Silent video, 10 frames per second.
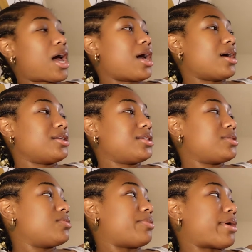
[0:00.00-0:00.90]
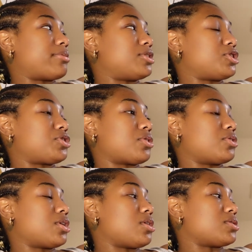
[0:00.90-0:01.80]
I honestly will probably just throw
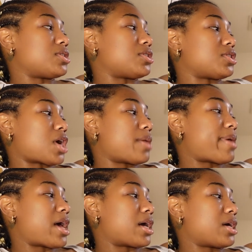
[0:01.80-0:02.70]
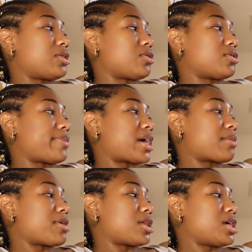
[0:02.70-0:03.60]
the clothes in the Zara bag and throw the bag
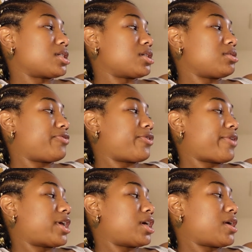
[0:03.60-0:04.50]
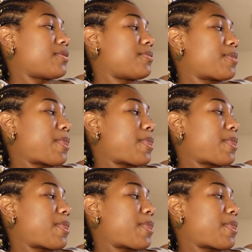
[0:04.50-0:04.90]
in my closet for right now